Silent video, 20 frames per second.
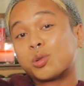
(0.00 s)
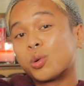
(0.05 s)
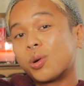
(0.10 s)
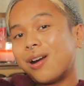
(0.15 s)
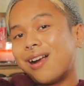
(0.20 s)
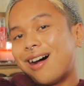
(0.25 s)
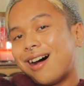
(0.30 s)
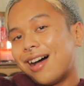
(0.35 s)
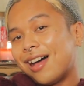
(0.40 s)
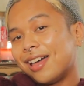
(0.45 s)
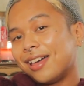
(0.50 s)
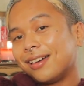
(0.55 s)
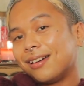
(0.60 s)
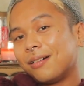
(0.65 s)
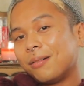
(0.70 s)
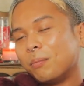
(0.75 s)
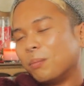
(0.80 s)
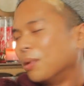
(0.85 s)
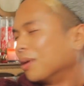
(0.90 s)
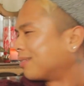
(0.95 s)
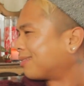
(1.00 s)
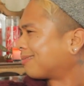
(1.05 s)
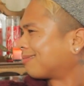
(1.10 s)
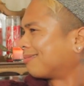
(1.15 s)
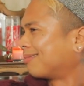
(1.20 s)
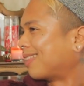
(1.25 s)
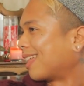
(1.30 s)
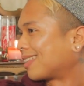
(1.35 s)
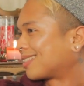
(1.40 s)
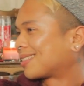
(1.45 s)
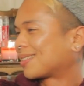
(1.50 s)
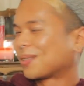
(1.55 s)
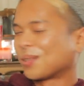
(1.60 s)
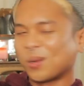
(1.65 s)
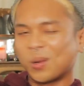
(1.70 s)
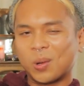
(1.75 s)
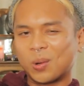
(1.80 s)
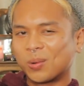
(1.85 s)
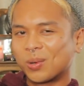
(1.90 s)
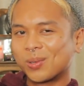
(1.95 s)
dry, but that's the
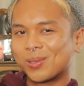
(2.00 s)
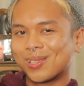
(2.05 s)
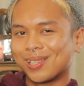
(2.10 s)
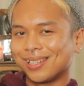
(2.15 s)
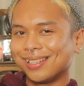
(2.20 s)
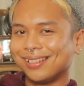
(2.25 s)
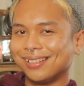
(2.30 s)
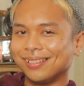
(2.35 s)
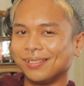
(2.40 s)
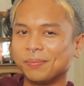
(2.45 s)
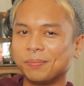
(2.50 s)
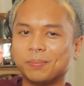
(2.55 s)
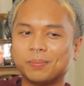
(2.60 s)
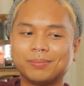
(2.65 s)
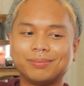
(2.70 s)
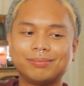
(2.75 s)
whole routine.